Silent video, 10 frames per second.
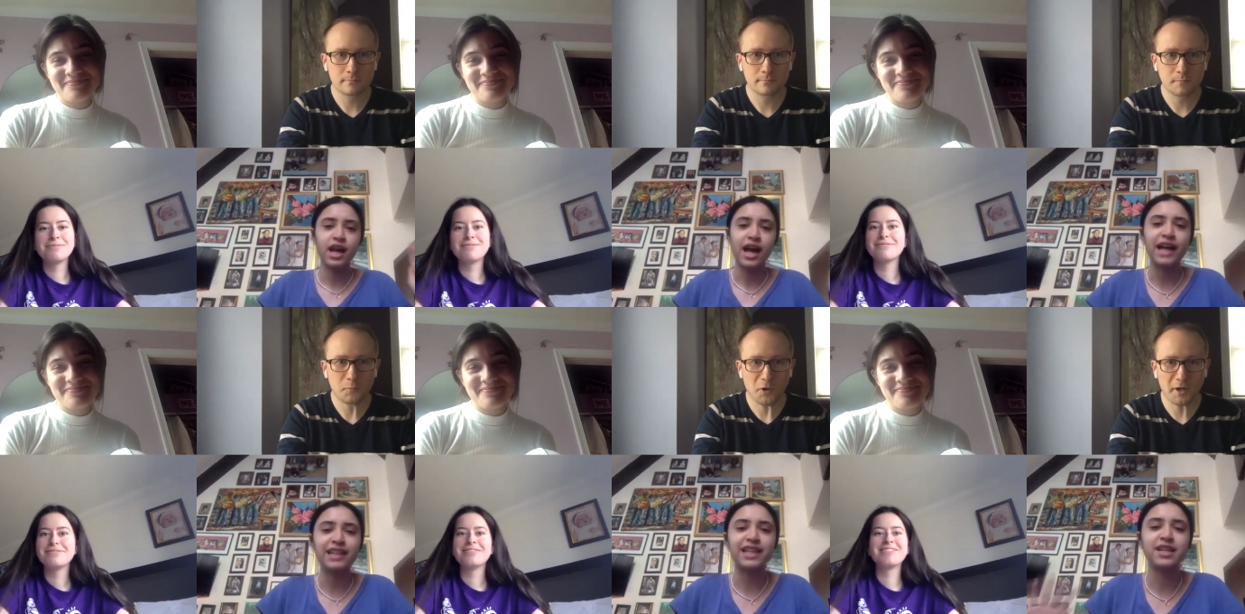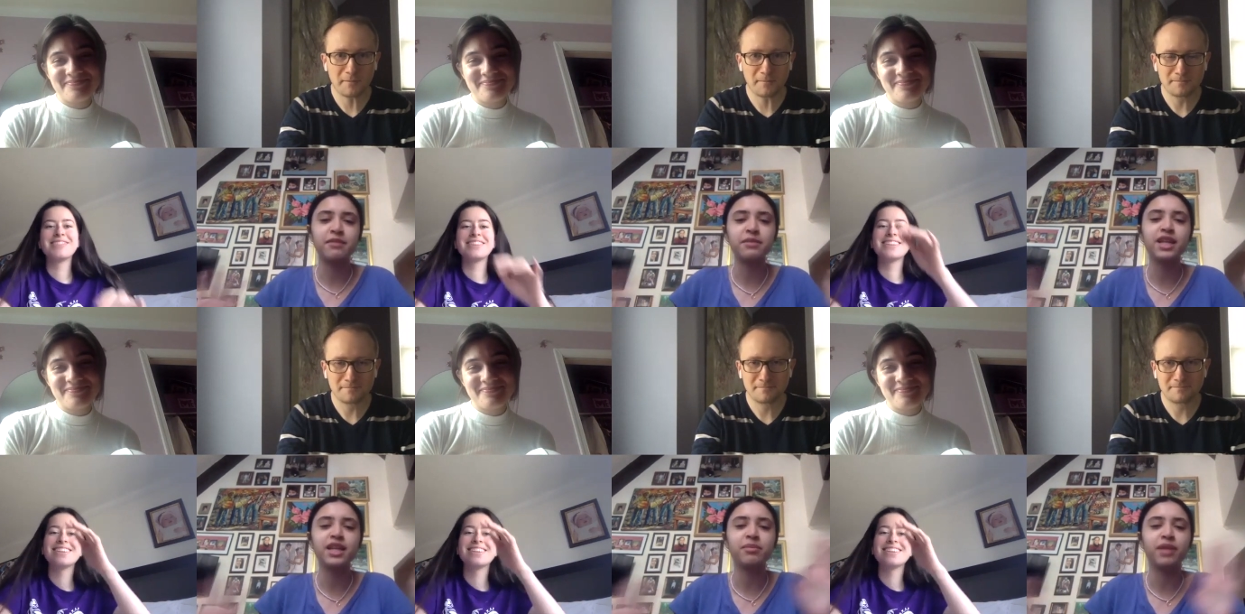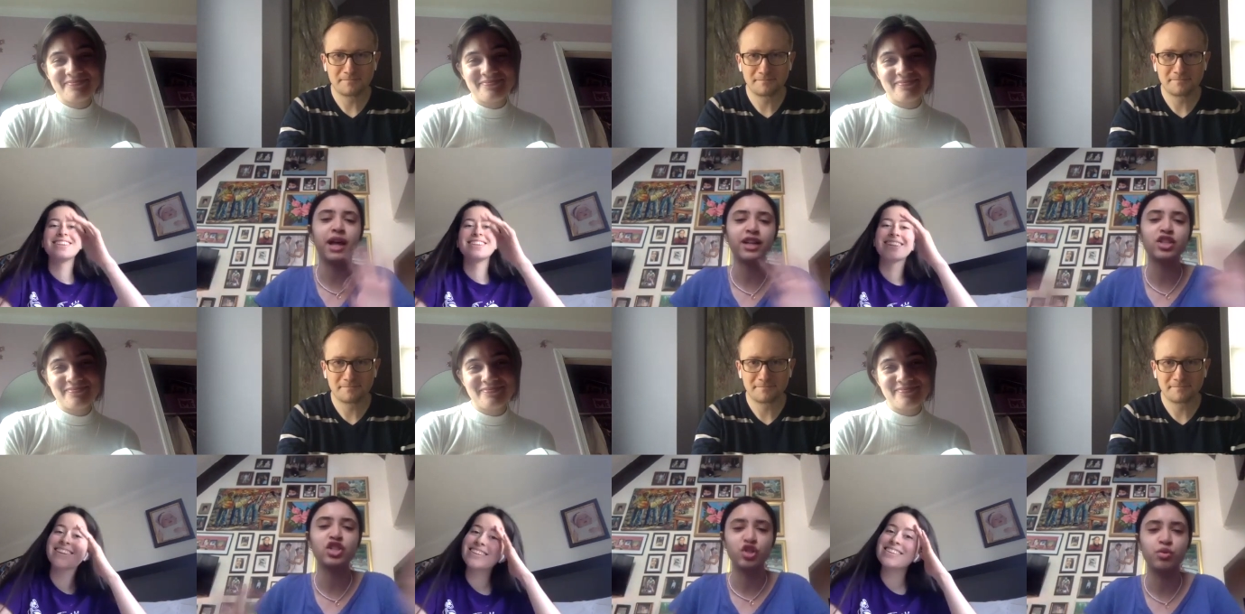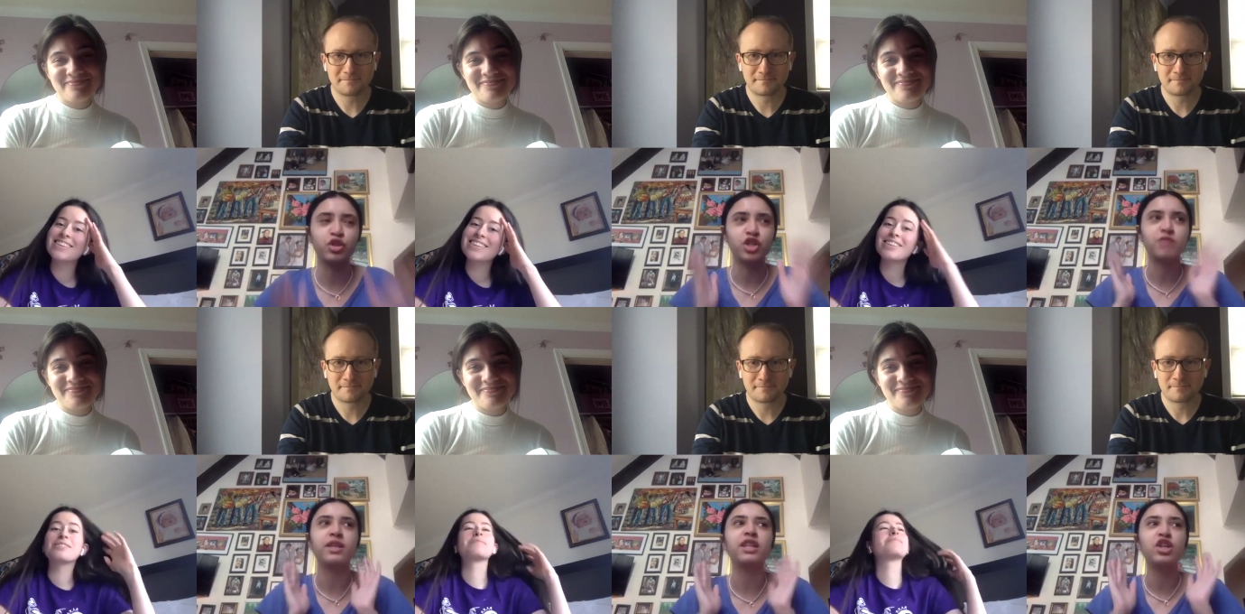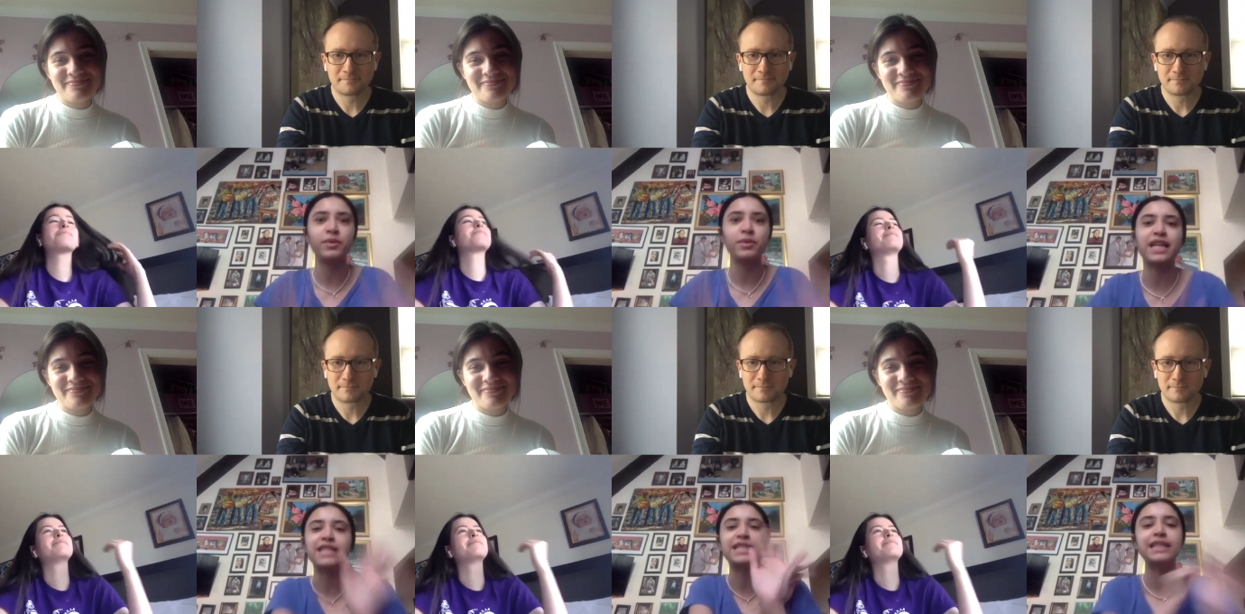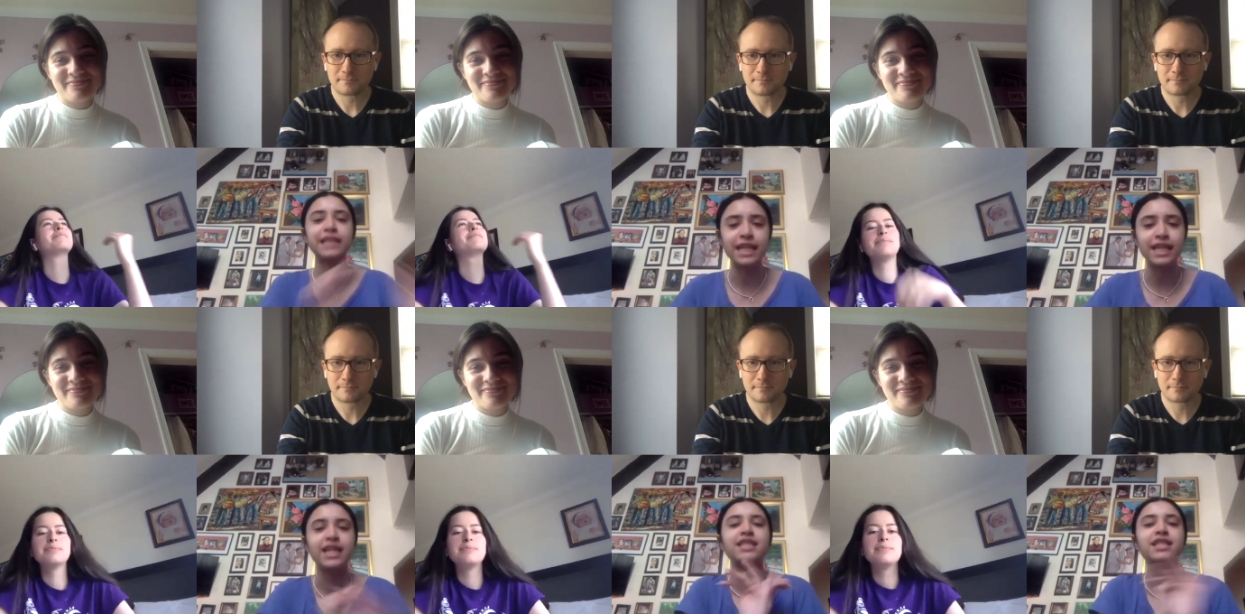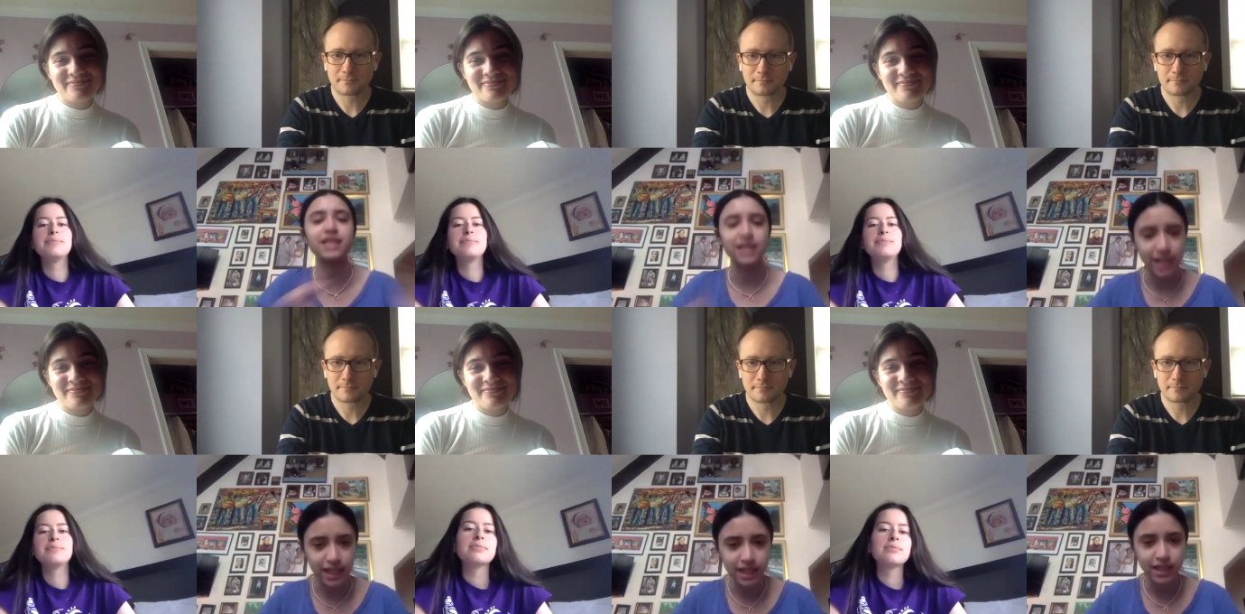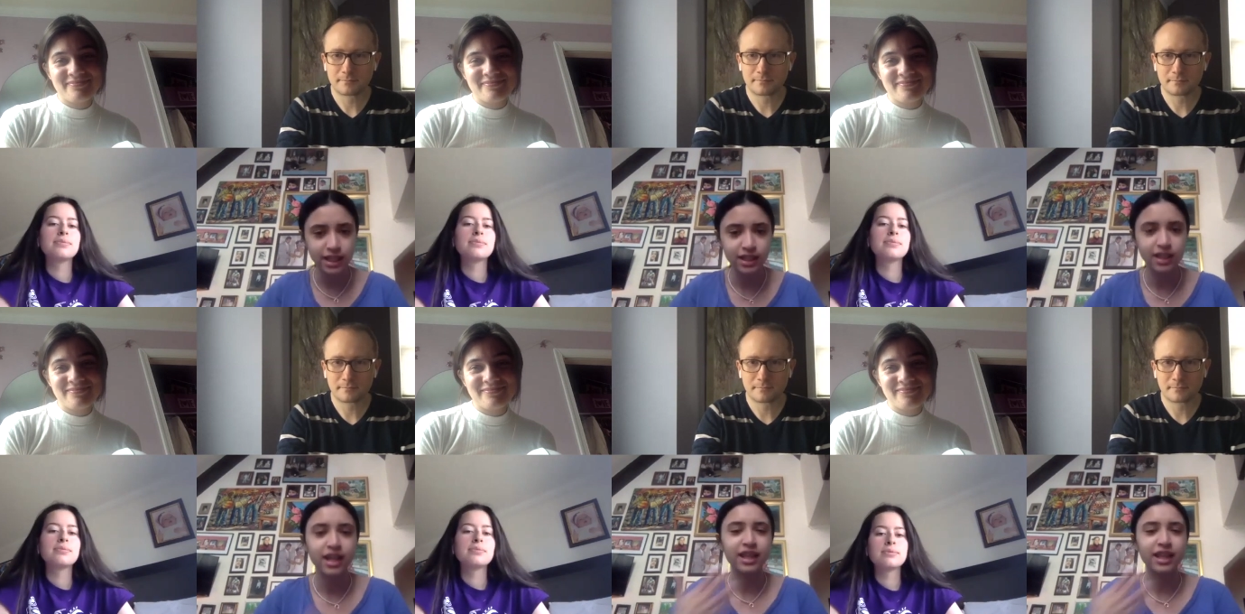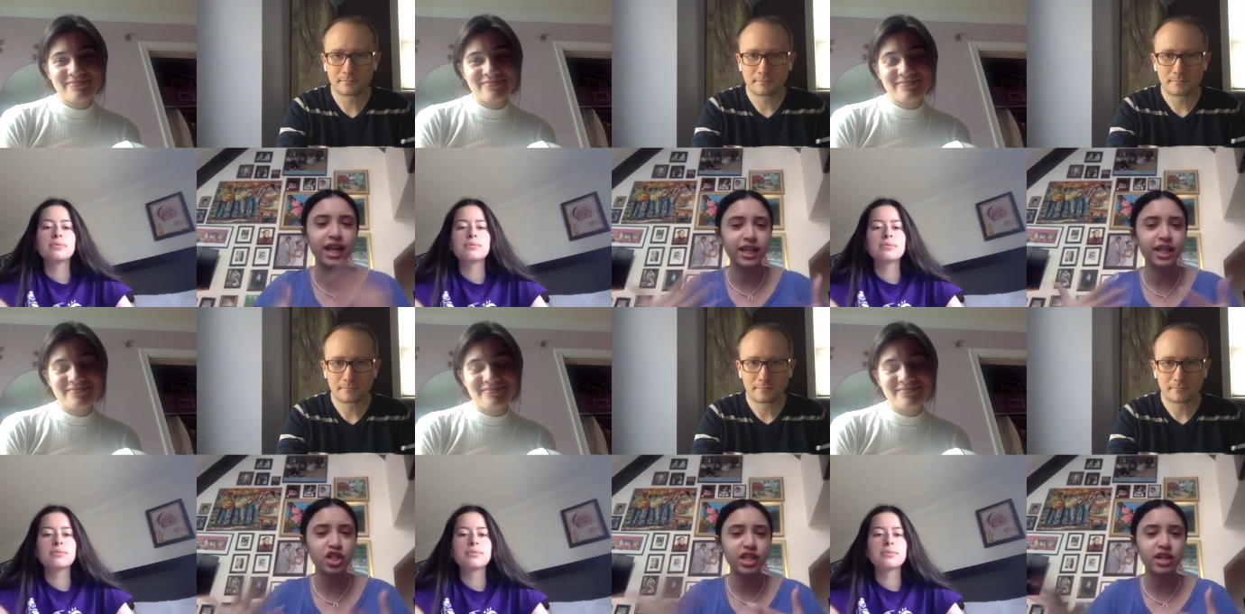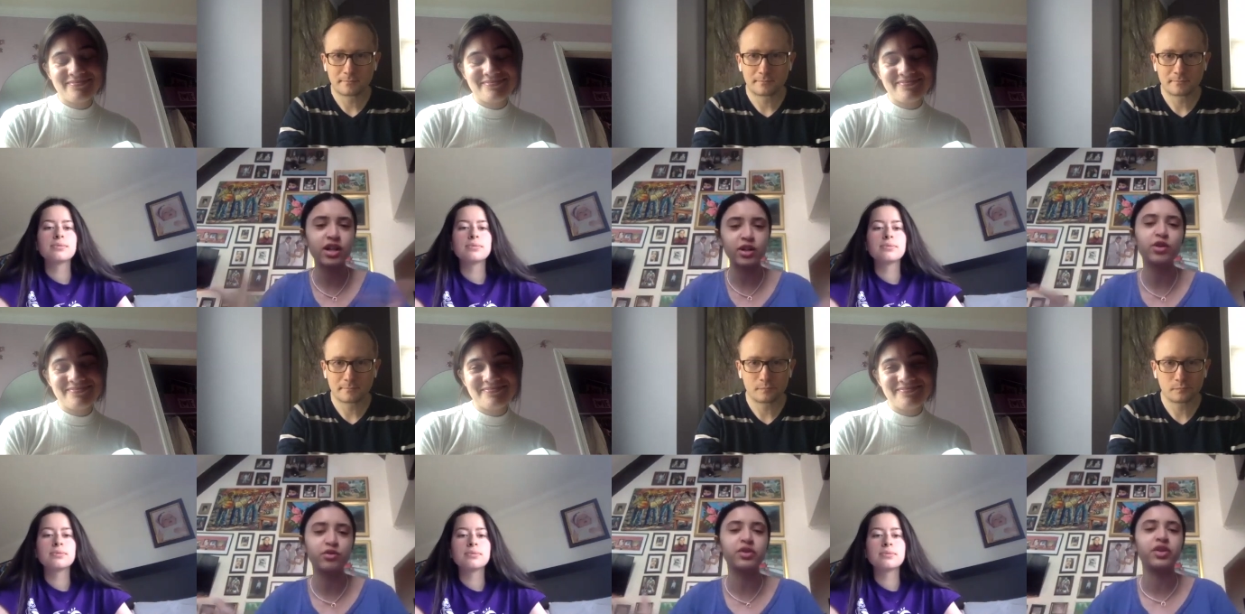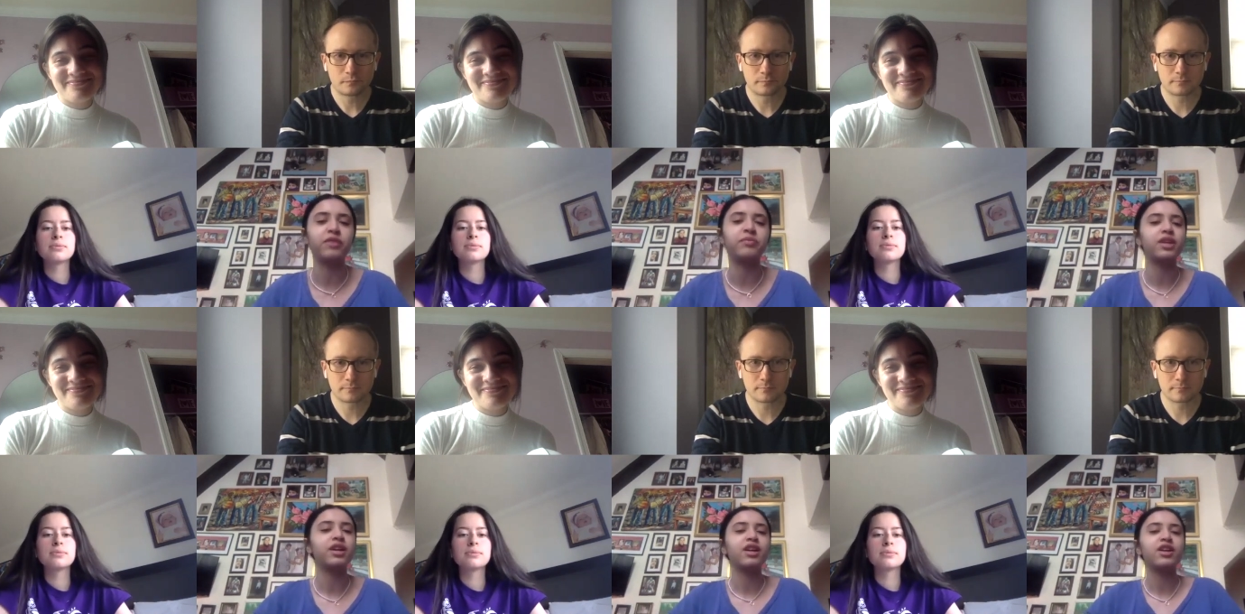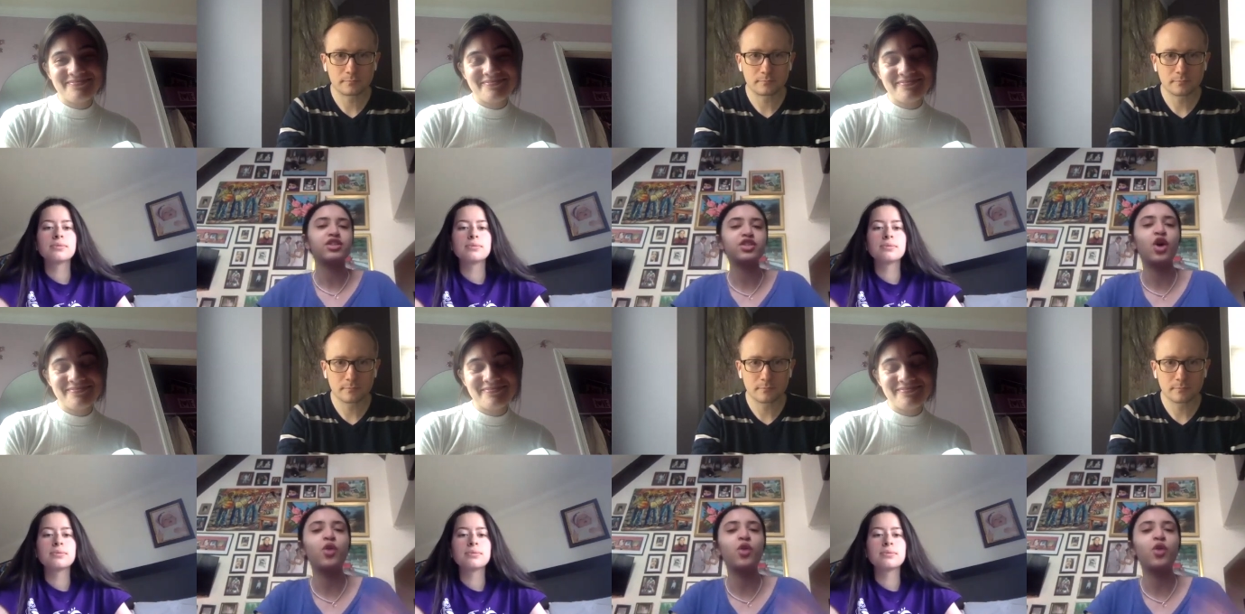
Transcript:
Speaker 1: And like right. Timothy in a black suit will just be, you know, it's like it's clean, it's sleek, like it just it, it'll look really good so